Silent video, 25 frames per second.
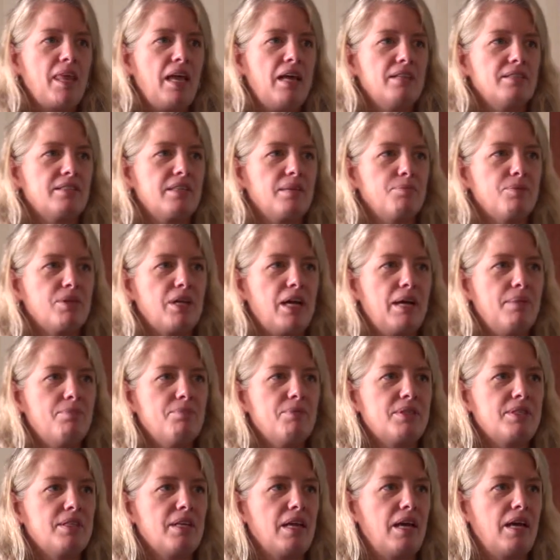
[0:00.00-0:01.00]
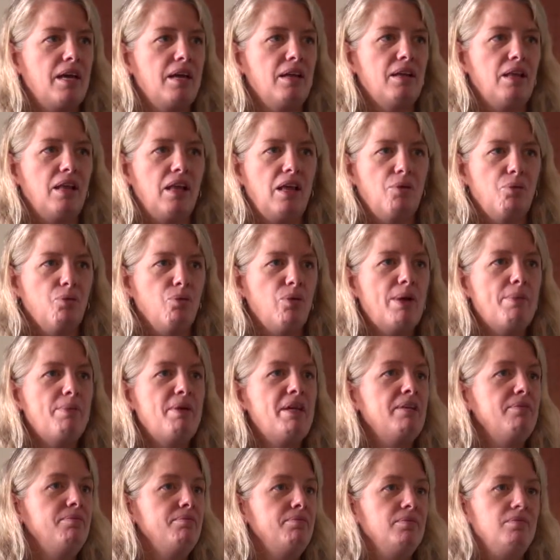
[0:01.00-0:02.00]
sometimes
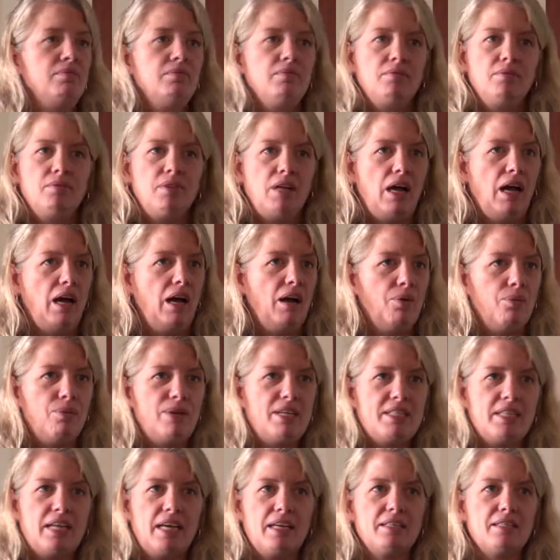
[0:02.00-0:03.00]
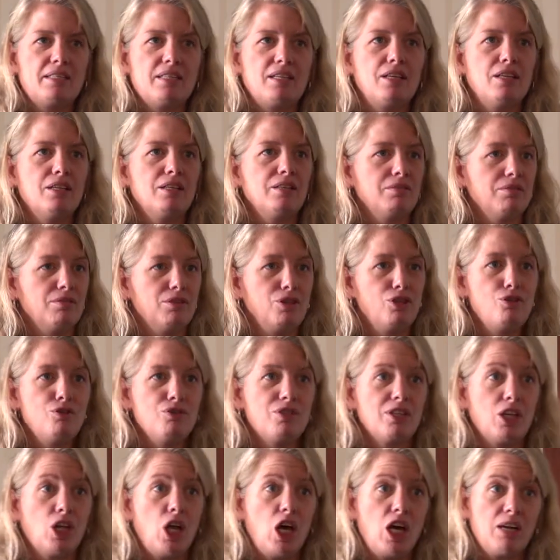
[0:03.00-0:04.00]
women, we tend to
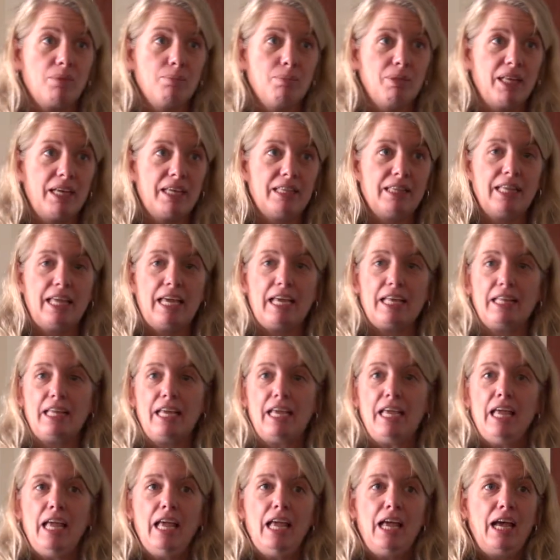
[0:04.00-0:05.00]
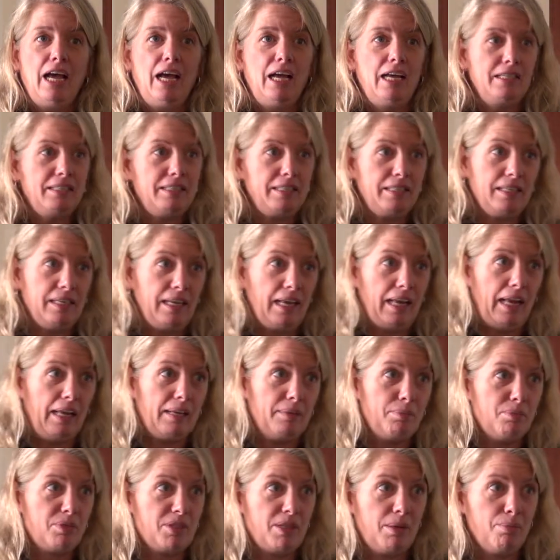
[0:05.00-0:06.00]
lose a lot of blood lately
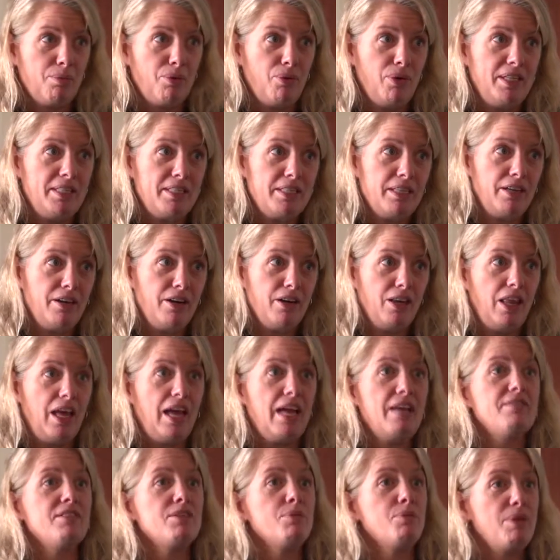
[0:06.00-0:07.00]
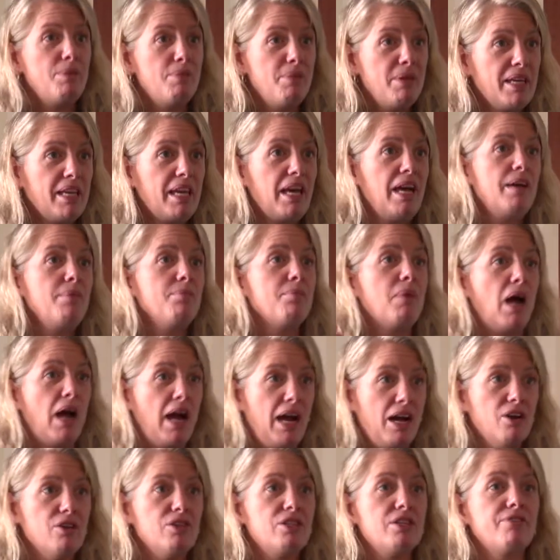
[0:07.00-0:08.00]
at some points in our lives, and we become
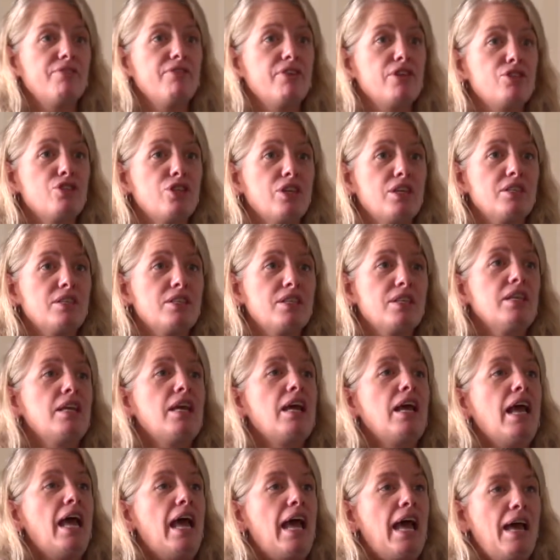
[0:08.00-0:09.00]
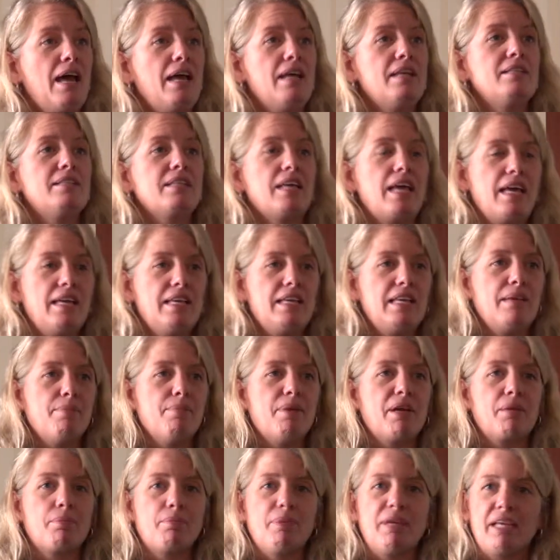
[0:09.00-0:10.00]
iron deficient and
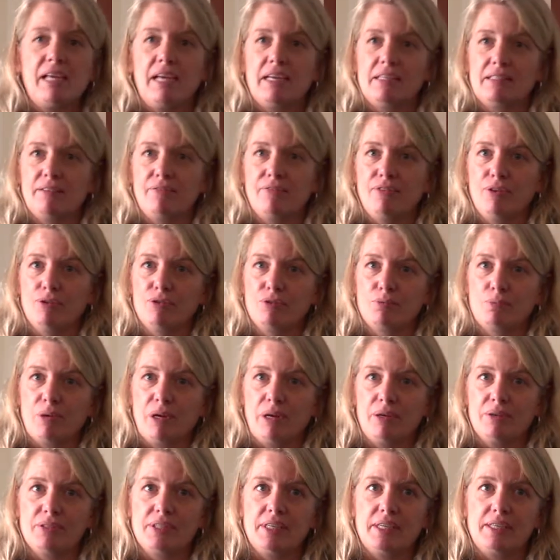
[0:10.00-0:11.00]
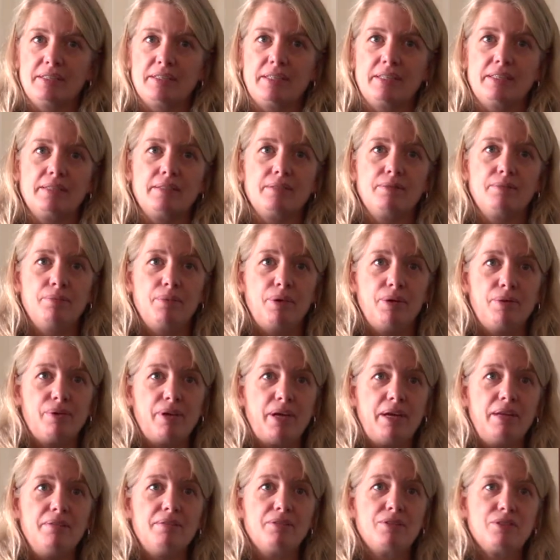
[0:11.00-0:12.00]
anemic because of those processes,
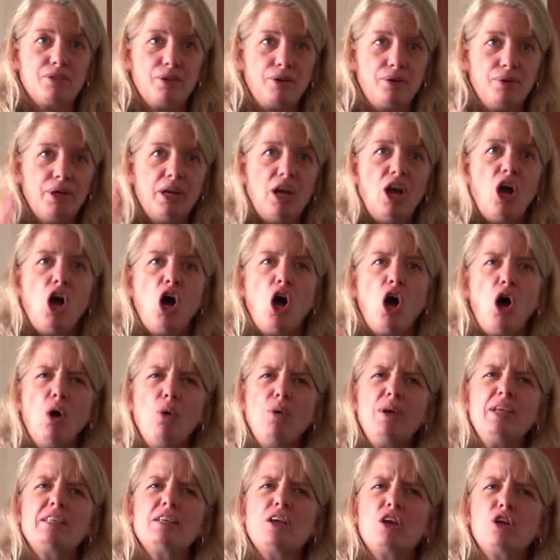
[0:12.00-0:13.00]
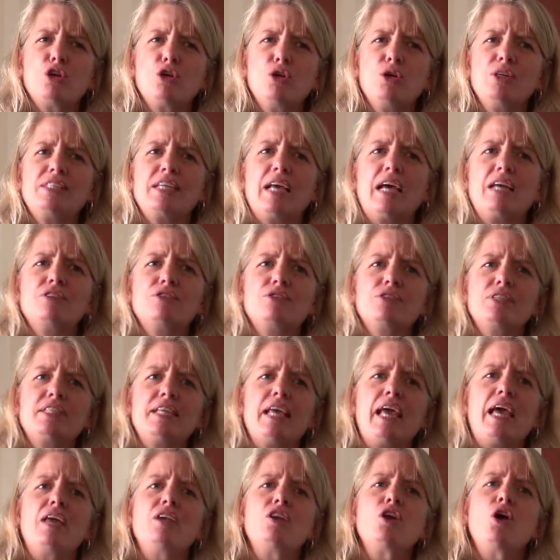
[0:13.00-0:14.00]
okay? So always good to
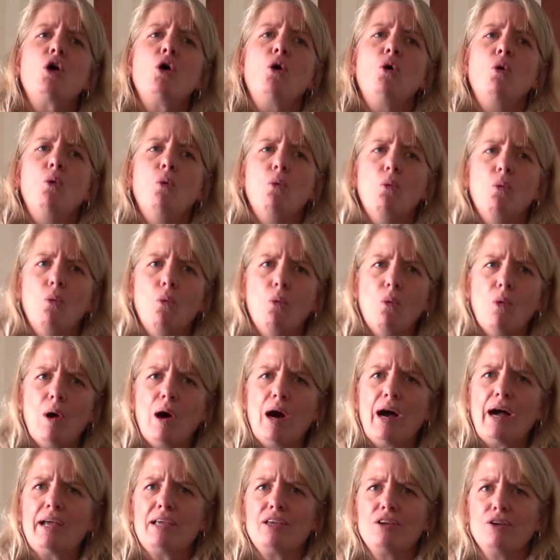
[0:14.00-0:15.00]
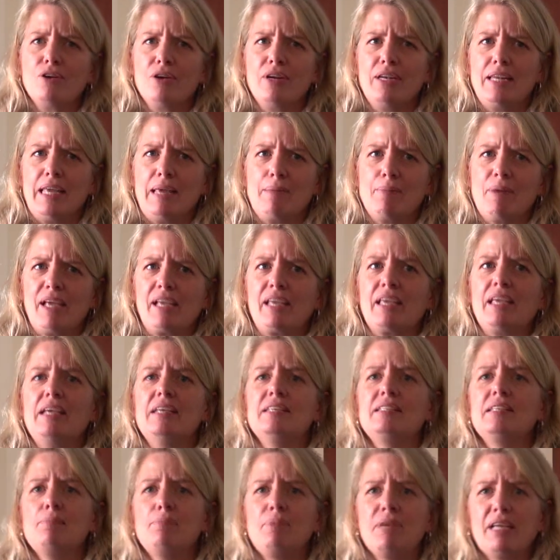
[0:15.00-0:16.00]
understand why you're anemic.
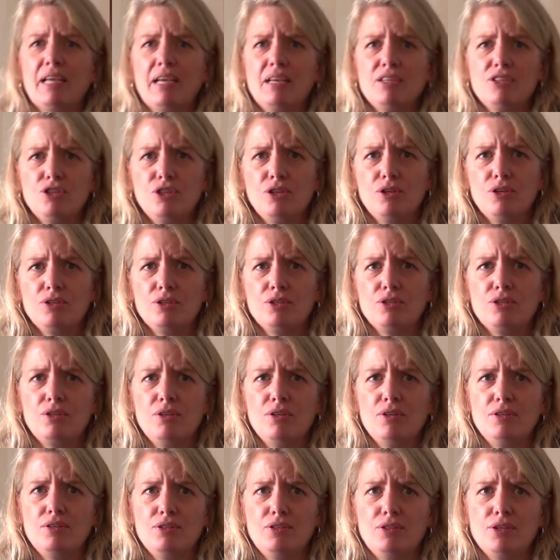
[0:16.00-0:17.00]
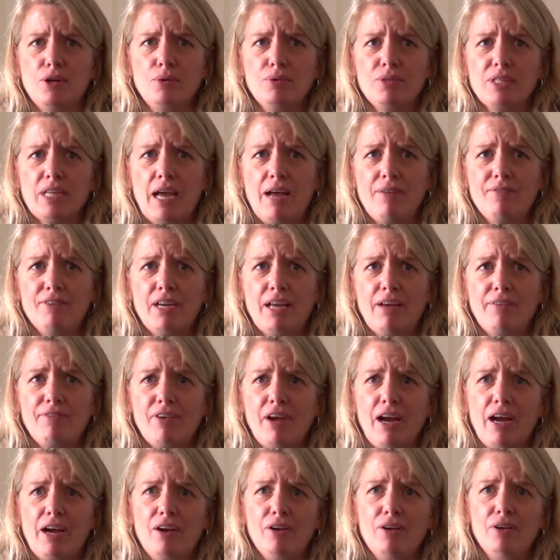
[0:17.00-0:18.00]
Is it because you don't have enough
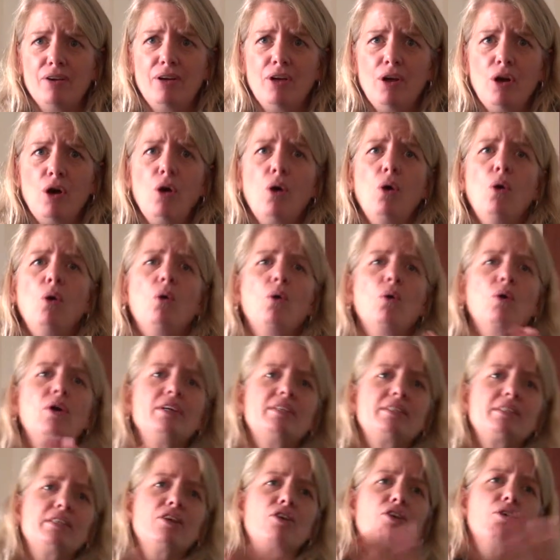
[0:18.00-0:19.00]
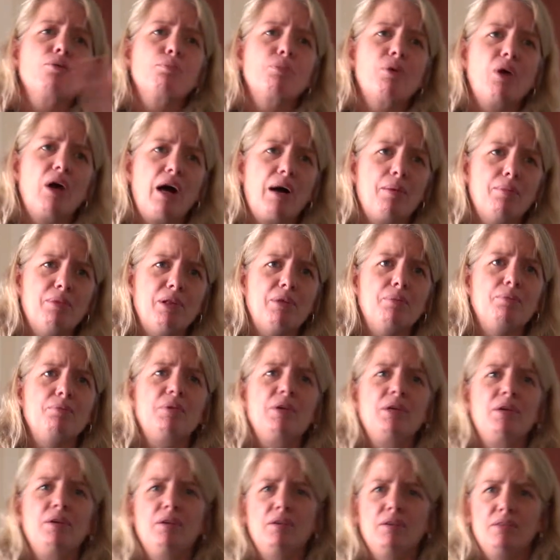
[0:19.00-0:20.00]
iron, or is there a problem
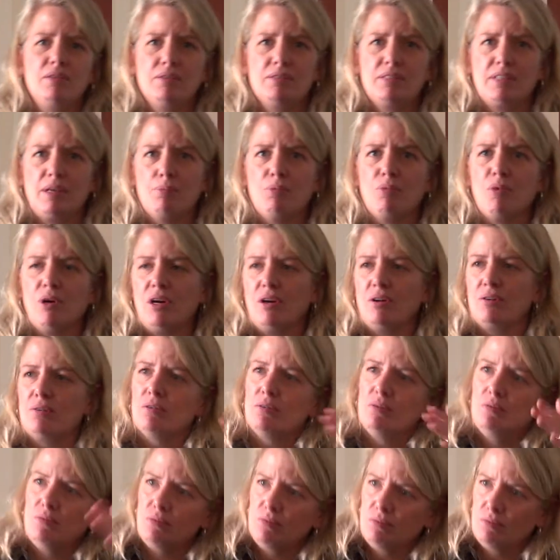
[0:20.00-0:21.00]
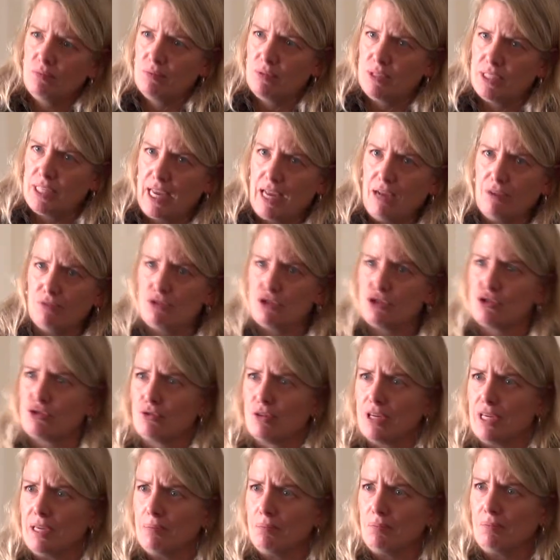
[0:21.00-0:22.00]
somewhere
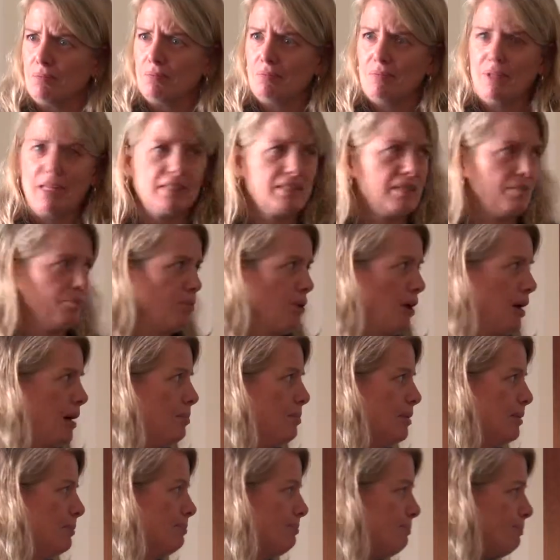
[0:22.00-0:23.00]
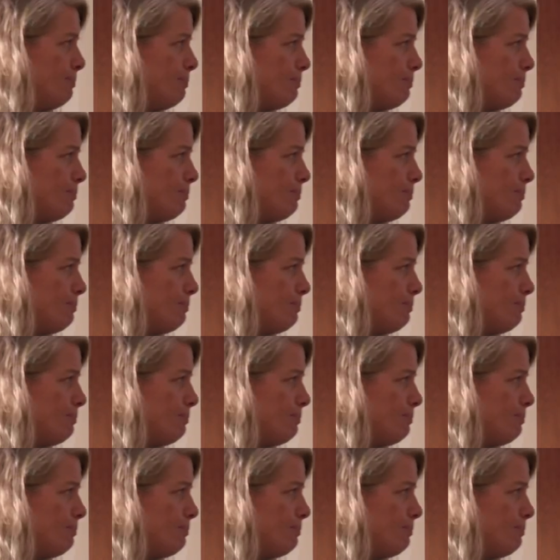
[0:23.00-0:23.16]
downstream that's a problem?